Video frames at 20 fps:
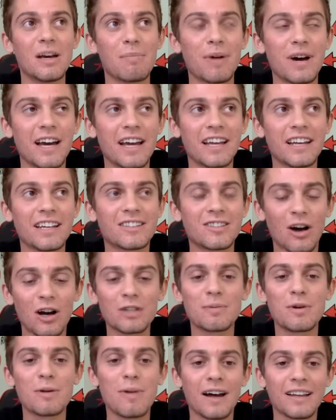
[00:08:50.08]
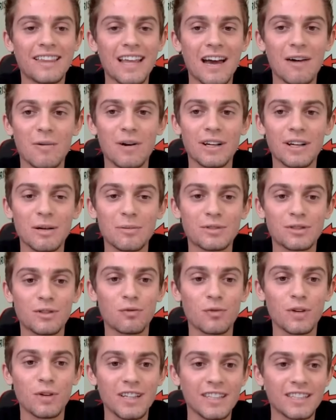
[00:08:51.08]
But talk to me about that when it comes to
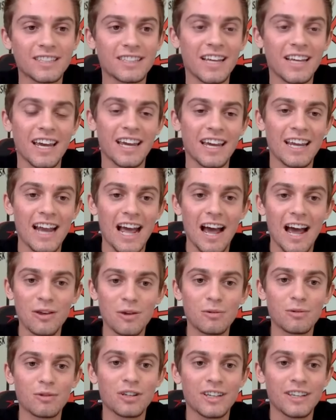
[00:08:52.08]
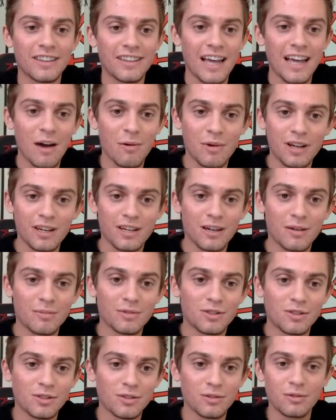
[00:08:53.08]
real estate and how you look at that when it
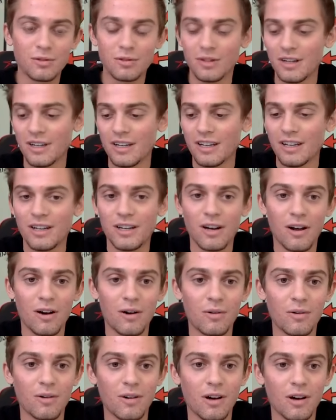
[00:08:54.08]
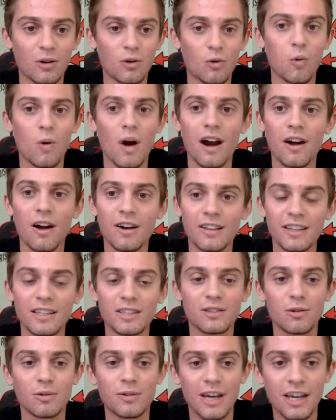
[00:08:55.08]
comes to, you know, acquiring
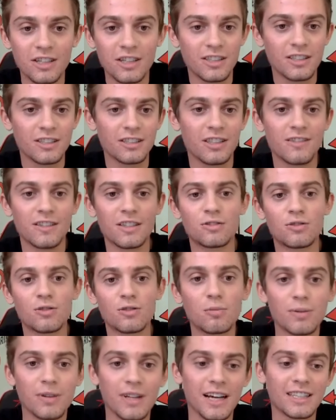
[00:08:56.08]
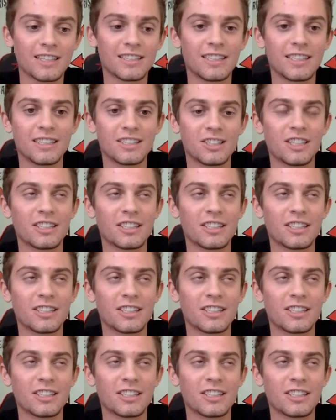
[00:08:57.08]
these locations and these duplexes.